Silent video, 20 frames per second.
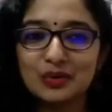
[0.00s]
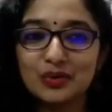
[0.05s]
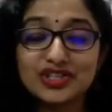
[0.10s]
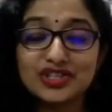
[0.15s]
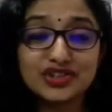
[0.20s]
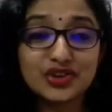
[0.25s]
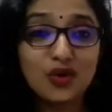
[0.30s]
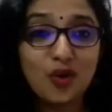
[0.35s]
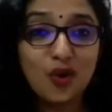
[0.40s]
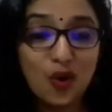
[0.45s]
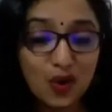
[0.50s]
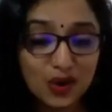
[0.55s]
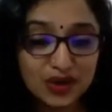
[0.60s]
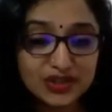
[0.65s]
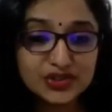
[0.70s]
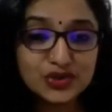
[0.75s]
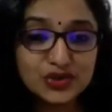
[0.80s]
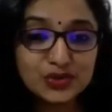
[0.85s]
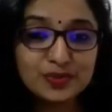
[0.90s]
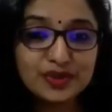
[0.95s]
which
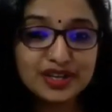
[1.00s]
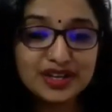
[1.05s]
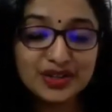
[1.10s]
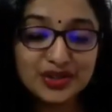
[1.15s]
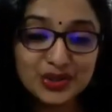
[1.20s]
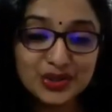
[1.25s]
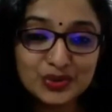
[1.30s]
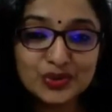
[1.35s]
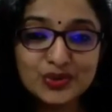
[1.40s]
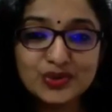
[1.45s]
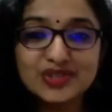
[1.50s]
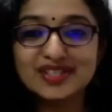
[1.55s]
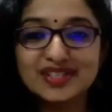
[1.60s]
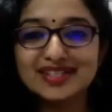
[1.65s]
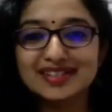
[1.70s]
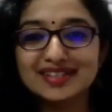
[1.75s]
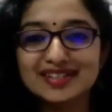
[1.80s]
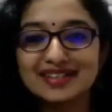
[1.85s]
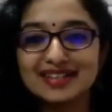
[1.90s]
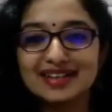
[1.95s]
ought to be
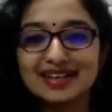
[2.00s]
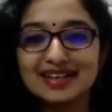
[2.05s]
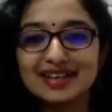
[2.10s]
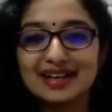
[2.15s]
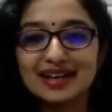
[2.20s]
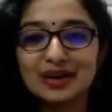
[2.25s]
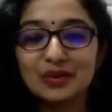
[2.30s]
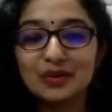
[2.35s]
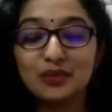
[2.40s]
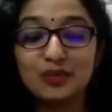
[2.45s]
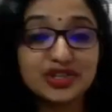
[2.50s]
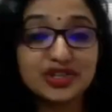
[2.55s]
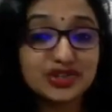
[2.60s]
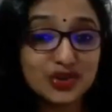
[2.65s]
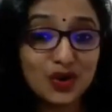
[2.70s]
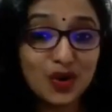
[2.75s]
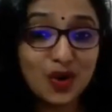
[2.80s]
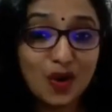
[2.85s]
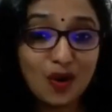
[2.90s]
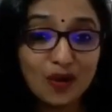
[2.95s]
used, which
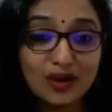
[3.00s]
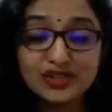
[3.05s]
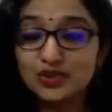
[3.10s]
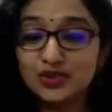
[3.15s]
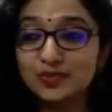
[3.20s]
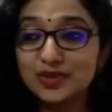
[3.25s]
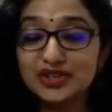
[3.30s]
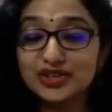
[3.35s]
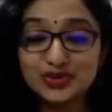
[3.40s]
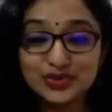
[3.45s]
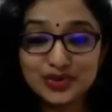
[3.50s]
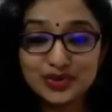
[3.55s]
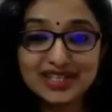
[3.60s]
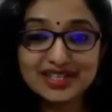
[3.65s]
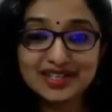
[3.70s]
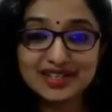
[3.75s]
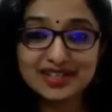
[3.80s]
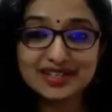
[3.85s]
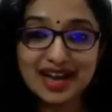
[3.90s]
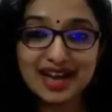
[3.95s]
ought to be
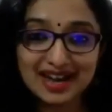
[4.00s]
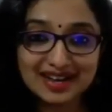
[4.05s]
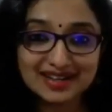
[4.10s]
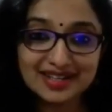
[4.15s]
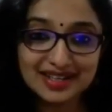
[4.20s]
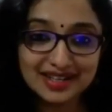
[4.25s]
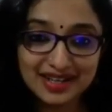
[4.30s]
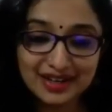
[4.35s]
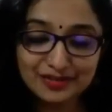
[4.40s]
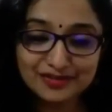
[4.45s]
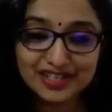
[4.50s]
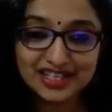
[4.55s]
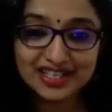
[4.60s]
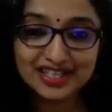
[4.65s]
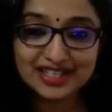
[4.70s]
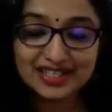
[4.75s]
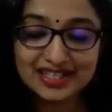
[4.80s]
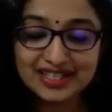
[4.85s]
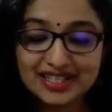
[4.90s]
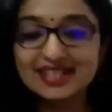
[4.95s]
treated as a gift
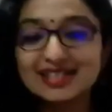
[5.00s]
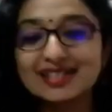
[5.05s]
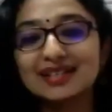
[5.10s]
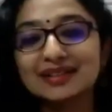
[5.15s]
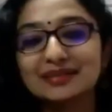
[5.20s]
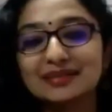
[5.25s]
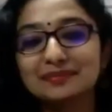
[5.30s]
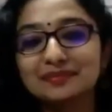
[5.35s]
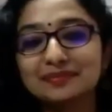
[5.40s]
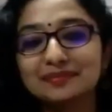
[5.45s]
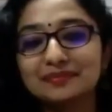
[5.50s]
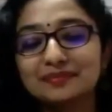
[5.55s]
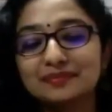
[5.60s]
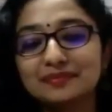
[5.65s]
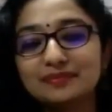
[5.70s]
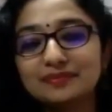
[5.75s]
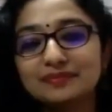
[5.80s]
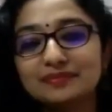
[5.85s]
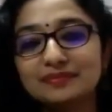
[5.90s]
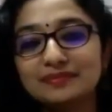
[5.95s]
indeed.
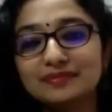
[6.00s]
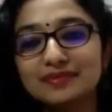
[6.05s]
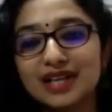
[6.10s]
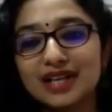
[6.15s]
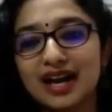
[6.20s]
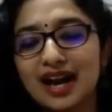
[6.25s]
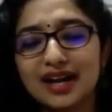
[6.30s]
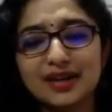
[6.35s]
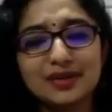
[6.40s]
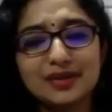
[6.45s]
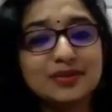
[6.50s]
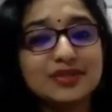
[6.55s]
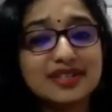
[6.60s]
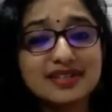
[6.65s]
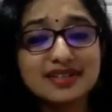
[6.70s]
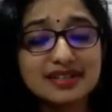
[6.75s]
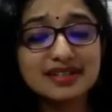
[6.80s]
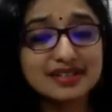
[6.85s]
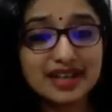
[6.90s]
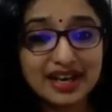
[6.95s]
I know
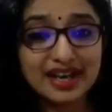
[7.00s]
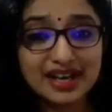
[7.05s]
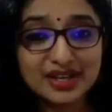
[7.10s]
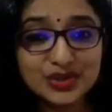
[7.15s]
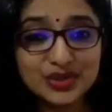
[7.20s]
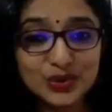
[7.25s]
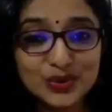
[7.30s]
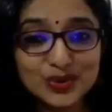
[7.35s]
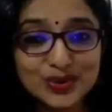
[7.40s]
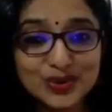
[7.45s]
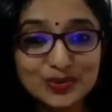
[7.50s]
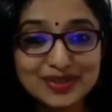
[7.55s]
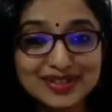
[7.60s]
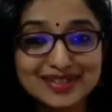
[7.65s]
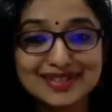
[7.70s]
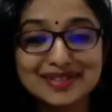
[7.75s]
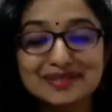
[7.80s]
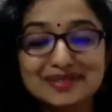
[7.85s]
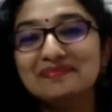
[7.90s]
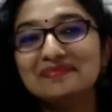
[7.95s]
this is age-old
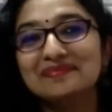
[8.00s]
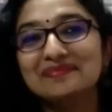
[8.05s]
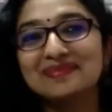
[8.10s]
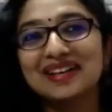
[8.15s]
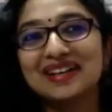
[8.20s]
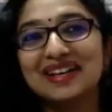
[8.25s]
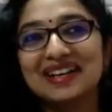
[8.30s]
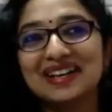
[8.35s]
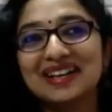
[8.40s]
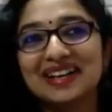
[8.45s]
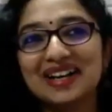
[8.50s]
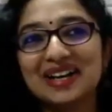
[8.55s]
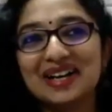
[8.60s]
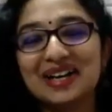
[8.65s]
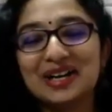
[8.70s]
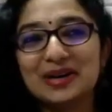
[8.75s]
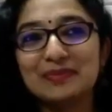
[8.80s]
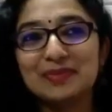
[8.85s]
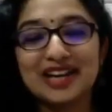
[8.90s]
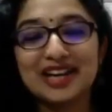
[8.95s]
wisdom,
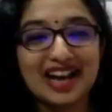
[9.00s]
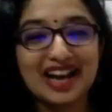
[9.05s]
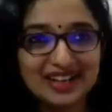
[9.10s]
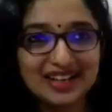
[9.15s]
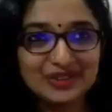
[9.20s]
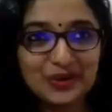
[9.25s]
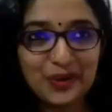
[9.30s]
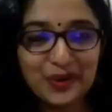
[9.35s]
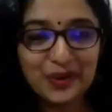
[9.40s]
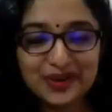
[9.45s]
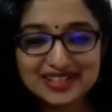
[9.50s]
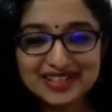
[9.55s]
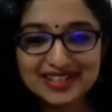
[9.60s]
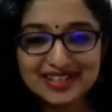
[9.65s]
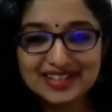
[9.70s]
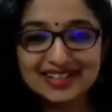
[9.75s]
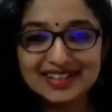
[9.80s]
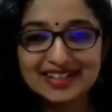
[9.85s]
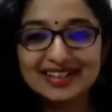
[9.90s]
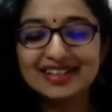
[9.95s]
but I thought
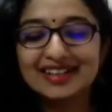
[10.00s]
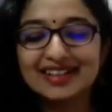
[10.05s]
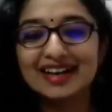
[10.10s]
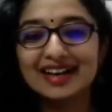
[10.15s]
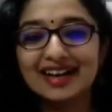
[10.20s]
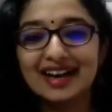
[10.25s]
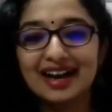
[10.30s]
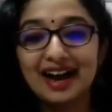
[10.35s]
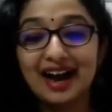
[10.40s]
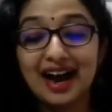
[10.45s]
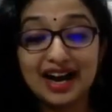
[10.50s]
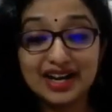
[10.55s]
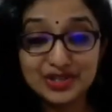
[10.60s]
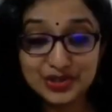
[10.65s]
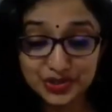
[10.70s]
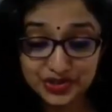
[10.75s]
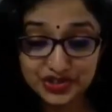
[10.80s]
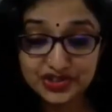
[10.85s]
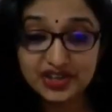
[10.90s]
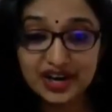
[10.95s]
I
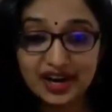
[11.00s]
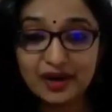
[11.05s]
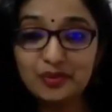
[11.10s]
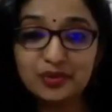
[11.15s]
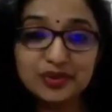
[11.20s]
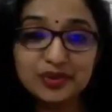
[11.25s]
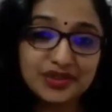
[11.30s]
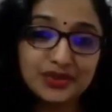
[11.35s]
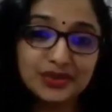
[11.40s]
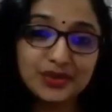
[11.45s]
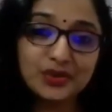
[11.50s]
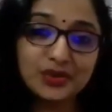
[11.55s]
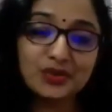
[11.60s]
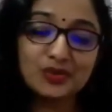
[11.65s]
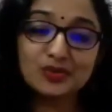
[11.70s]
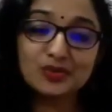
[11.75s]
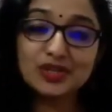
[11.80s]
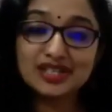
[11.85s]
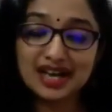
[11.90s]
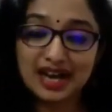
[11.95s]
should share with you
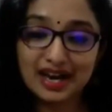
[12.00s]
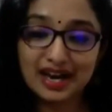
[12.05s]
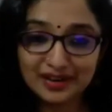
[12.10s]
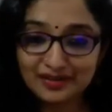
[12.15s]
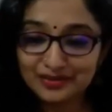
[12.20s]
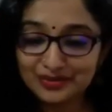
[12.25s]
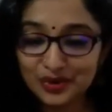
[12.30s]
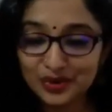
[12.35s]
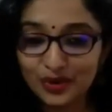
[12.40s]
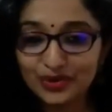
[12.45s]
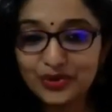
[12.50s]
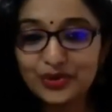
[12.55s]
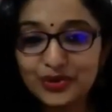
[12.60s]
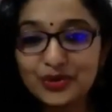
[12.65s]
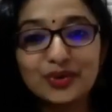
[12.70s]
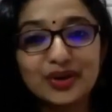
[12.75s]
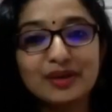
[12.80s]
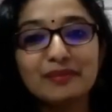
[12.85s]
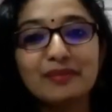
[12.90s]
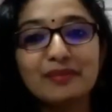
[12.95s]
what I have gone
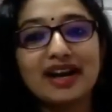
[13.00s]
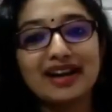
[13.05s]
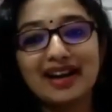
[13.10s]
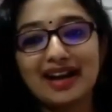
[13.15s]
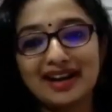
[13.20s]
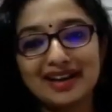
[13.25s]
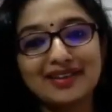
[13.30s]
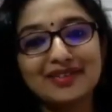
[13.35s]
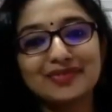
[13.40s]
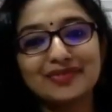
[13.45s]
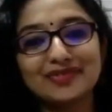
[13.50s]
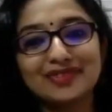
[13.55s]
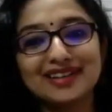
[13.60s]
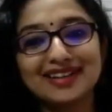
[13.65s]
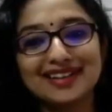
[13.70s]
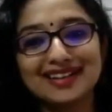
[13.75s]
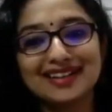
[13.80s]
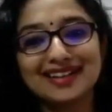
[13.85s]
through in my life,